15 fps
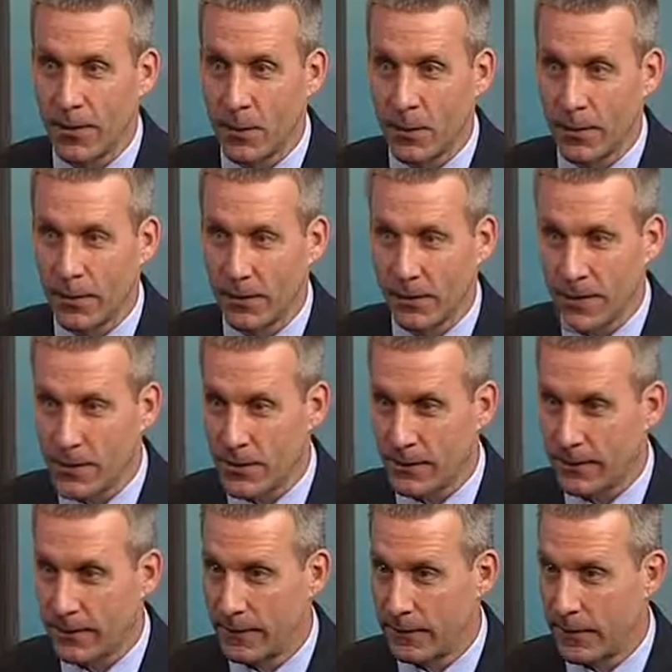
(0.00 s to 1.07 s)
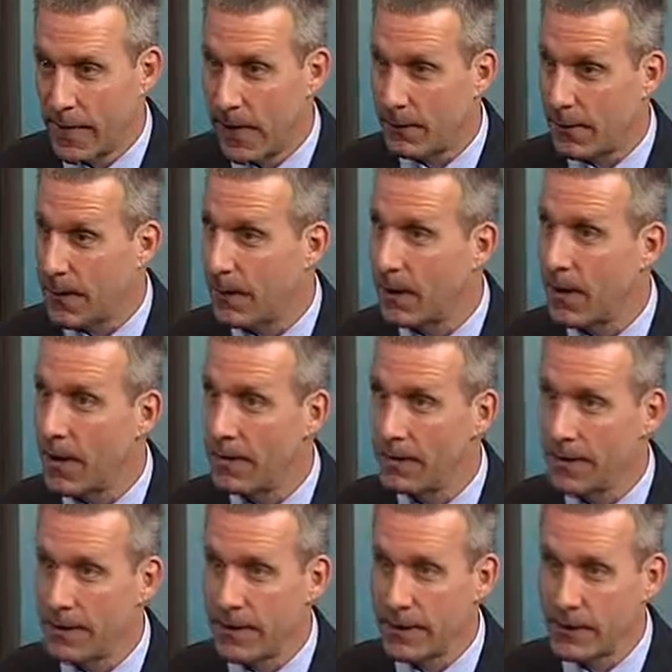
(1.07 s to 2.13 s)
of your organization to have a care
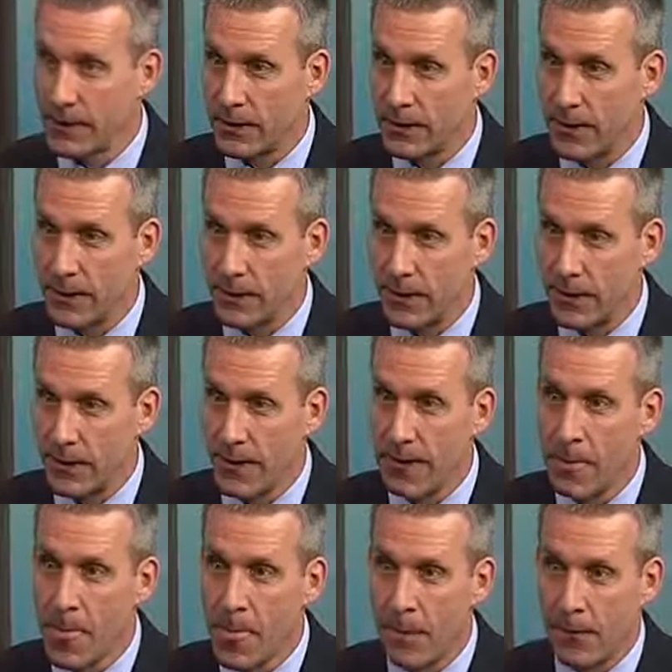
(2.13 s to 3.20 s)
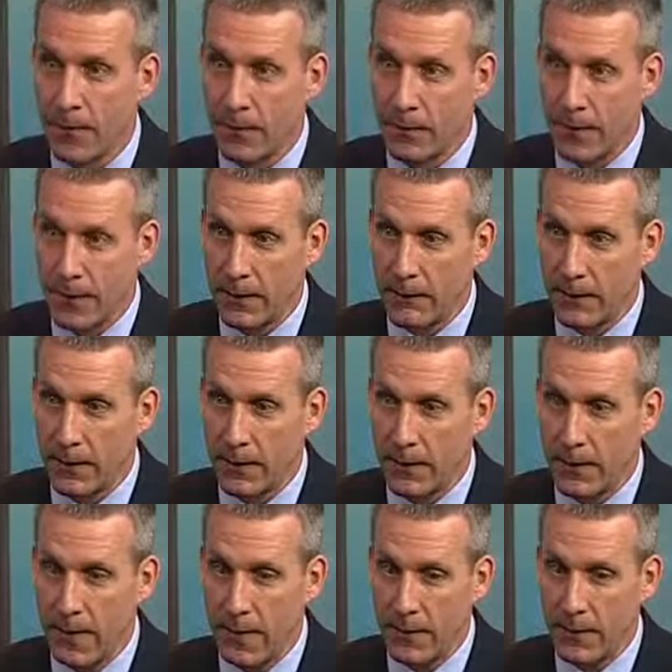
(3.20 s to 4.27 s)
consultation occur so they can
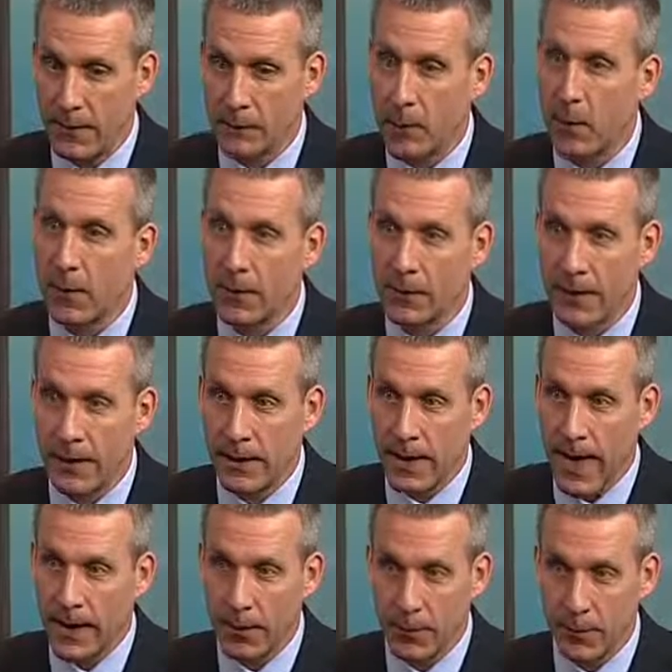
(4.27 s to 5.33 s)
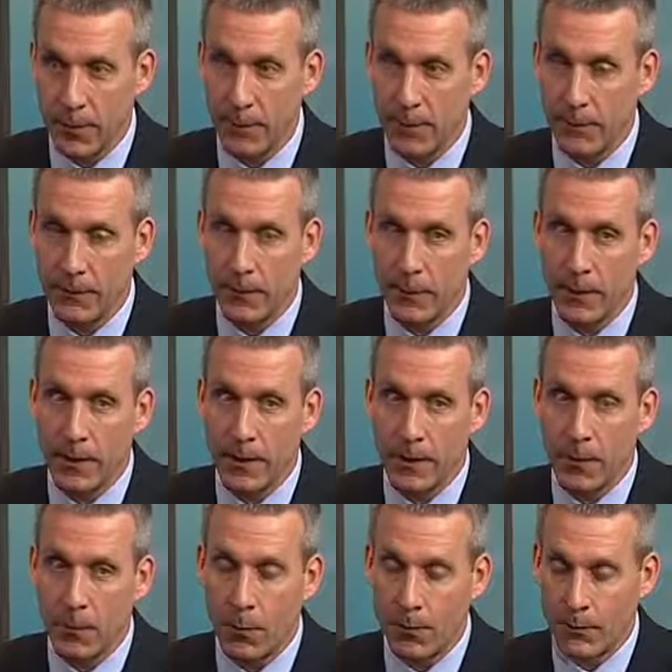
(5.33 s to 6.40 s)
figure out appropriately and adequately
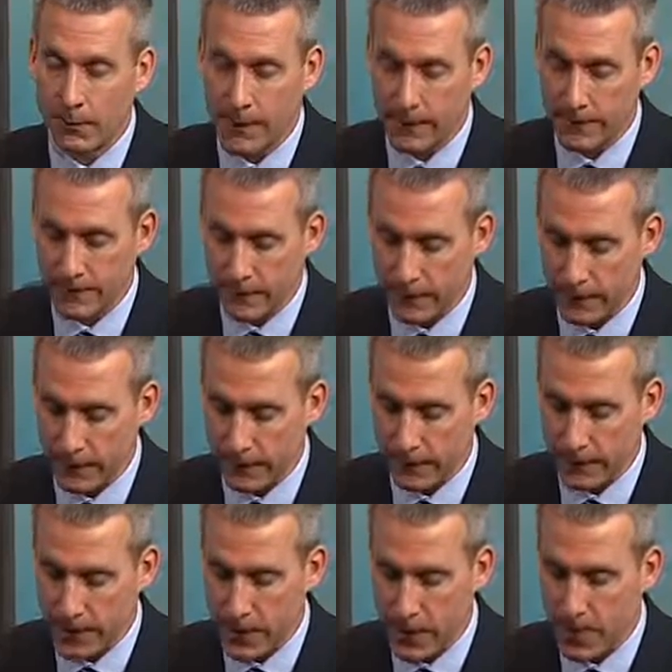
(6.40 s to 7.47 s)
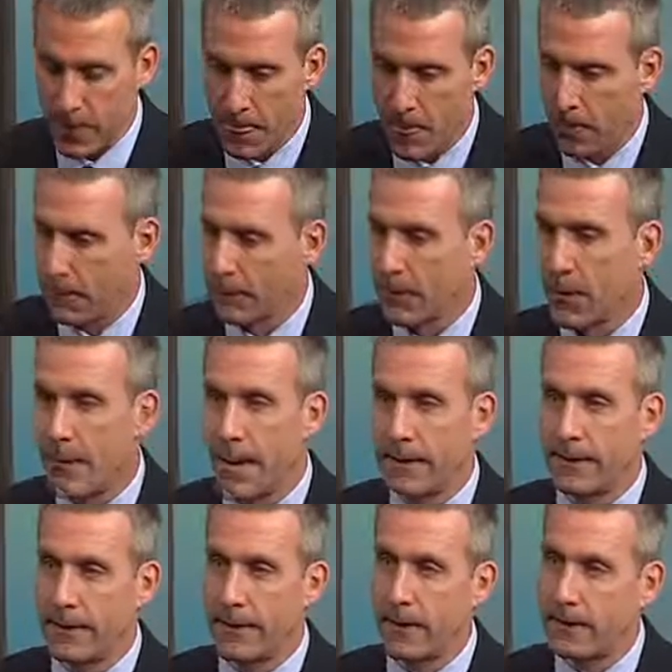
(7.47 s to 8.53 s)
what's necessary to do the job. Let's go
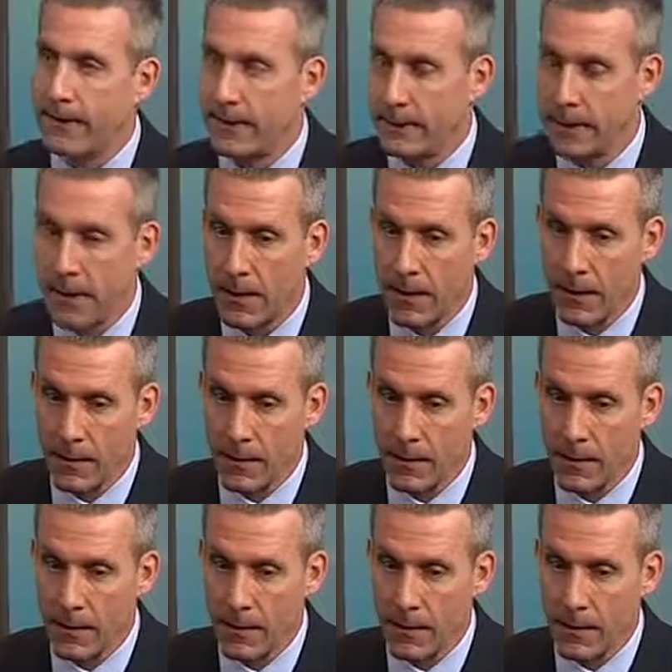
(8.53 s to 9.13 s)
back to Care Team.